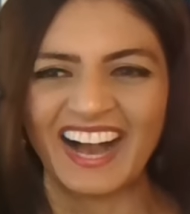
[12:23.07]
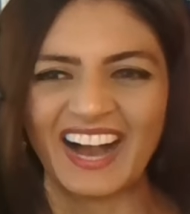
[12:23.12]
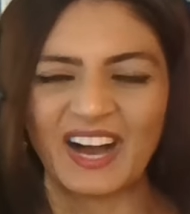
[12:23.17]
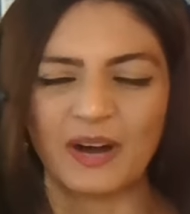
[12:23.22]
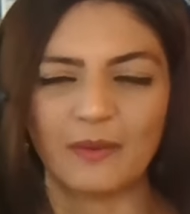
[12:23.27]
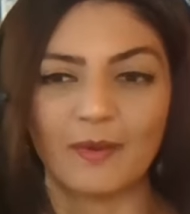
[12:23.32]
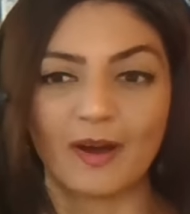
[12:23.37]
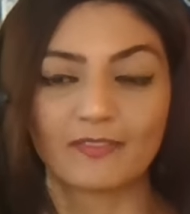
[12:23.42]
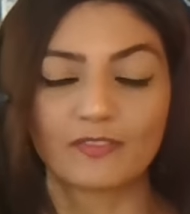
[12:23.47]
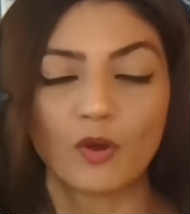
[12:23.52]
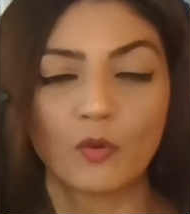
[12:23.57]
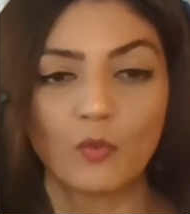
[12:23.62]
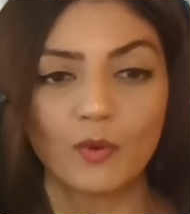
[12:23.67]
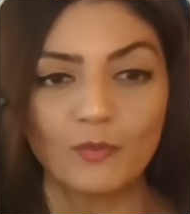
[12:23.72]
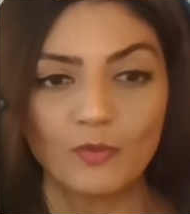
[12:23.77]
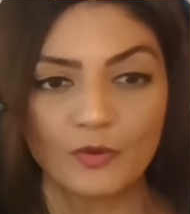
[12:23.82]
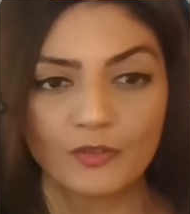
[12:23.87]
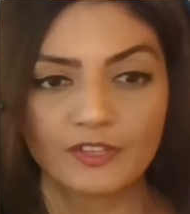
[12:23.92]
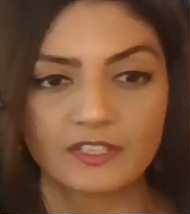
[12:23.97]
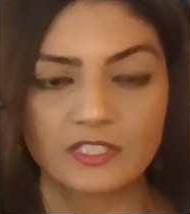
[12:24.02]
I've got
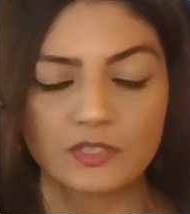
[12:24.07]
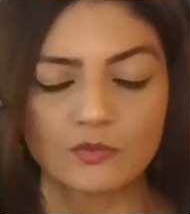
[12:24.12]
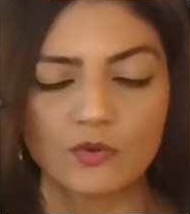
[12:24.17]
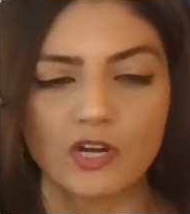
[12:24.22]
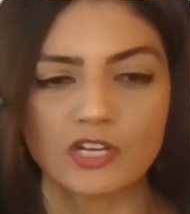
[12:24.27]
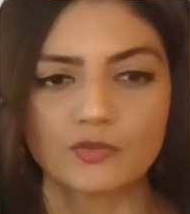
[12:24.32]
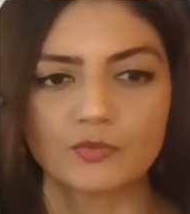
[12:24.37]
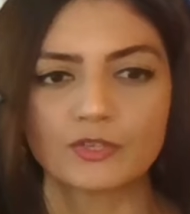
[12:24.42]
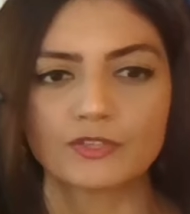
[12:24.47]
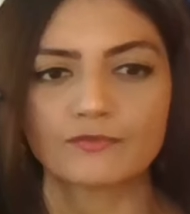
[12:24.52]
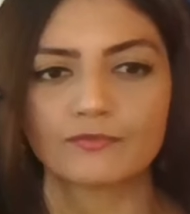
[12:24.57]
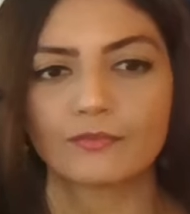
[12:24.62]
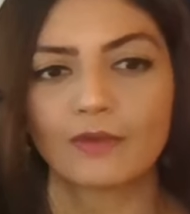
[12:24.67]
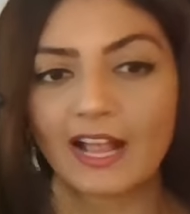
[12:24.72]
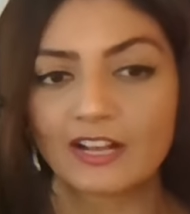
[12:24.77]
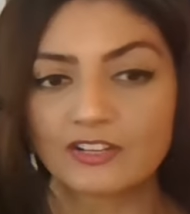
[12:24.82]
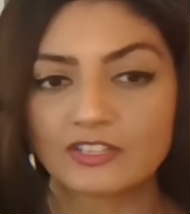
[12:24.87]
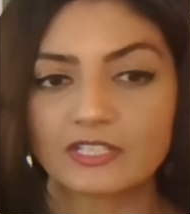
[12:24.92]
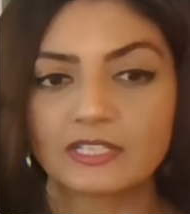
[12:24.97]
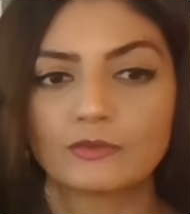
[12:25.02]
one more thing to watch, which
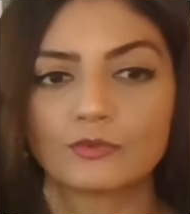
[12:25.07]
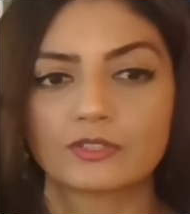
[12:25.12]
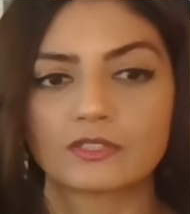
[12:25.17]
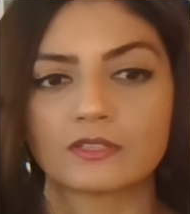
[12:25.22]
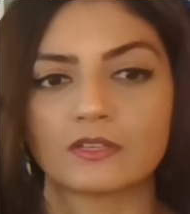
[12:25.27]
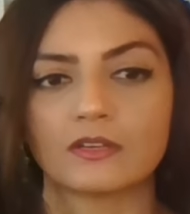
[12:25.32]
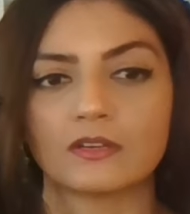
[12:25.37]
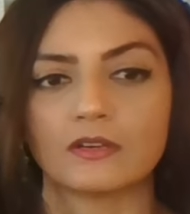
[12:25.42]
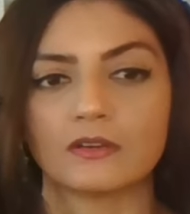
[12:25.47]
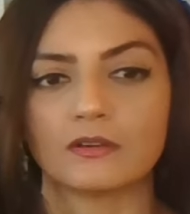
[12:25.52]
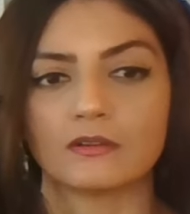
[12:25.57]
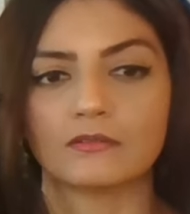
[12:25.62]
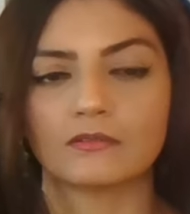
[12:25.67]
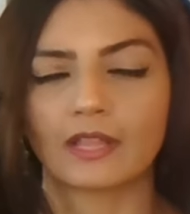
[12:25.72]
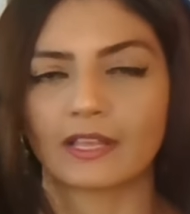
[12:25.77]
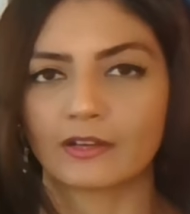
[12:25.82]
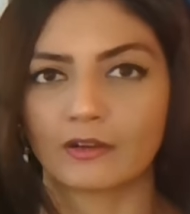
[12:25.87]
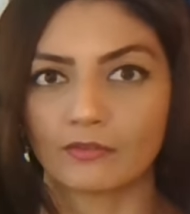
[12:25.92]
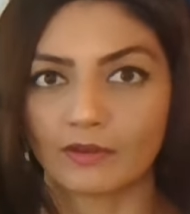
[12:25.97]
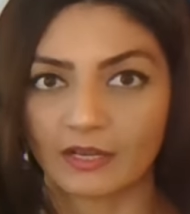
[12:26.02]
actually was a
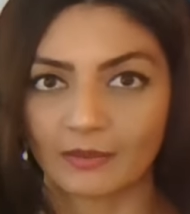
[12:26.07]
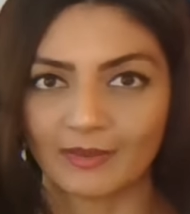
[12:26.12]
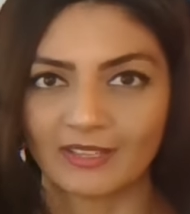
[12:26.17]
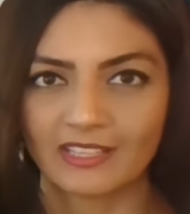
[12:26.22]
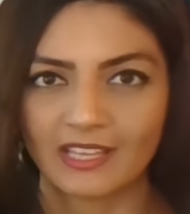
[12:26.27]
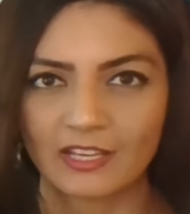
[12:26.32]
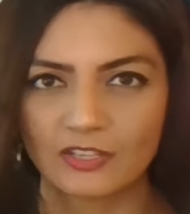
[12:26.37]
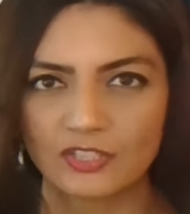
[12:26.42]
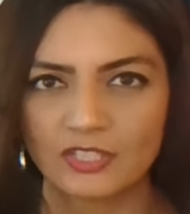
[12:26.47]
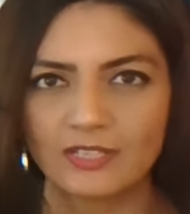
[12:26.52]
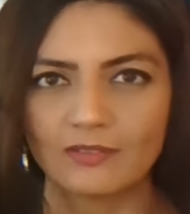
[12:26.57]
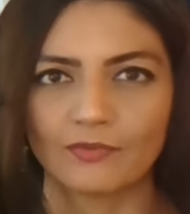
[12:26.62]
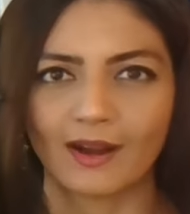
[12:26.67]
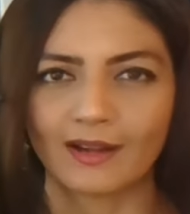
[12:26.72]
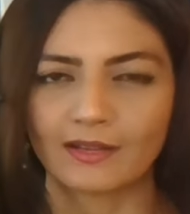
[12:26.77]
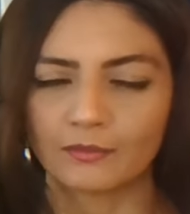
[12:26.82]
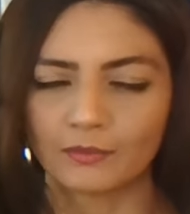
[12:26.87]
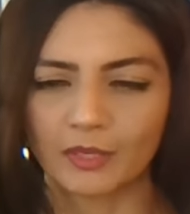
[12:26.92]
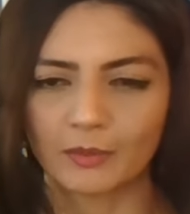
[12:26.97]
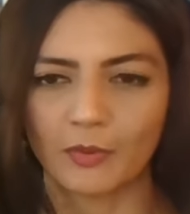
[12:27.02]
recommendation. It
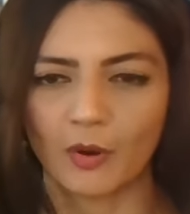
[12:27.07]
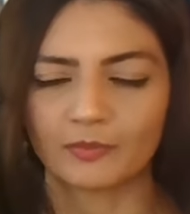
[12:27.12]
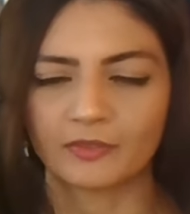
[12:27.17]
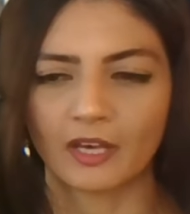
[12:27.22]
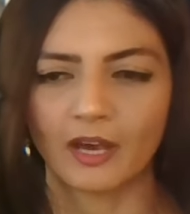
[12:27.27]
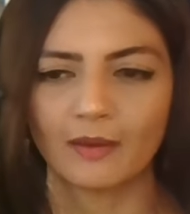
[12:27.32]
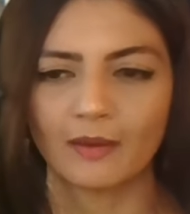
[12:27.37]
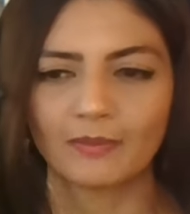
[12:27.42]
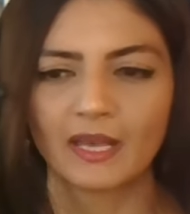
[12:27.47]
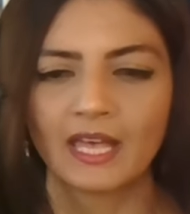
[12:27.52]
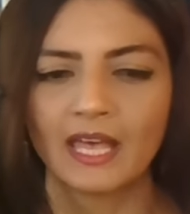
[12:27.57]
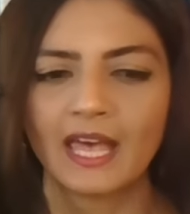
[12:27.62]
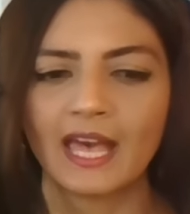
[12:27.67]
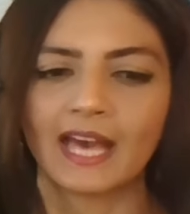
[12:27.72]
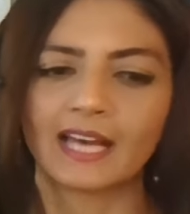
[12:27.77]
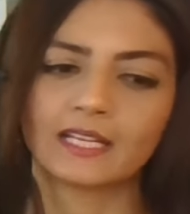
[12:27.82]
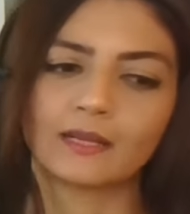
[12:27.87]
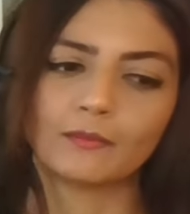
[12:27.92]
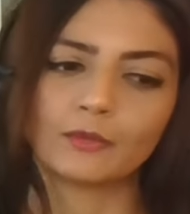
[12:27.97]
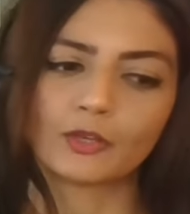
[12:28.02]
randomly popped up,
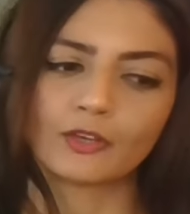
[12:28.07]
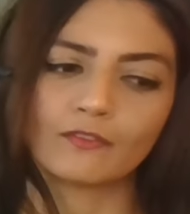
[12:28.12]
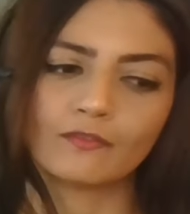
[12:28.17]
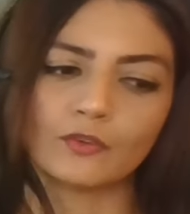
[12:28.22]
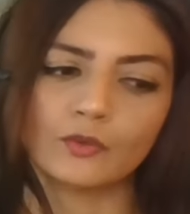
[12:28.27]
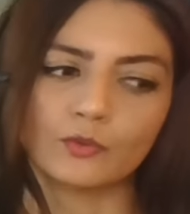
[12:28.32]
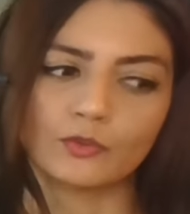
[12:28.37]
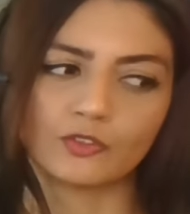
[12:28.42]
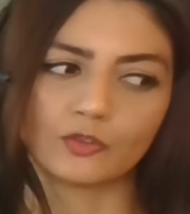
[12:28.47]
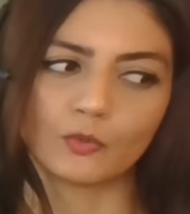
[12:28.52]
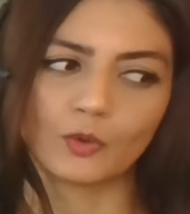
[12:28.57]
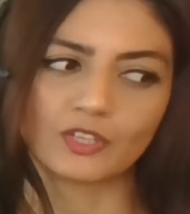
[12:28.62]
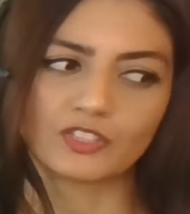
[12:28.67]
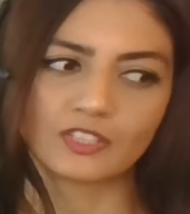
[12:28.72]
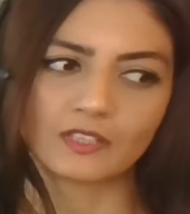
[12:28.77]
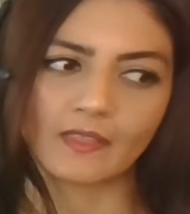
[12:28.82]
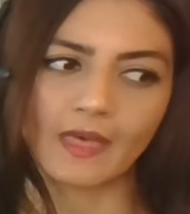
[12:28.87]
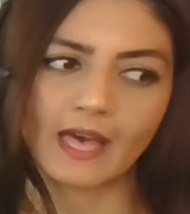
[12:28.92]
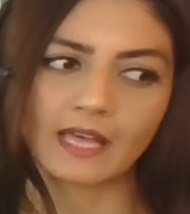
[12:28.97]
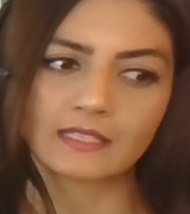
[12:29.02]
and I'm looking forward to
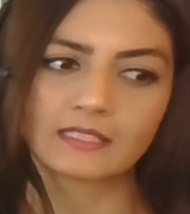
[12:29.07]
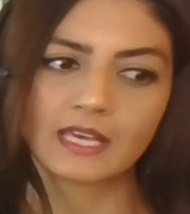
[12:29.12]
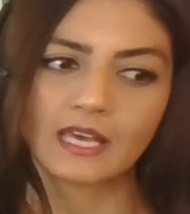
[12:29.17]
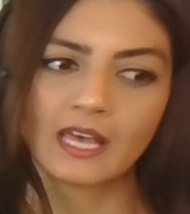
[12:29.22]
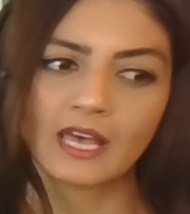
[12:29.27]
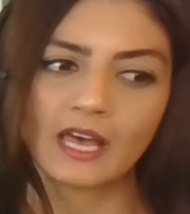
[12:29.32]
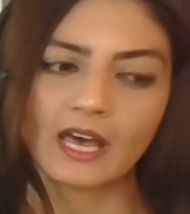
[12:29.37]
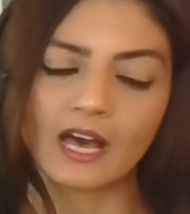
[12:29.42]
watching that.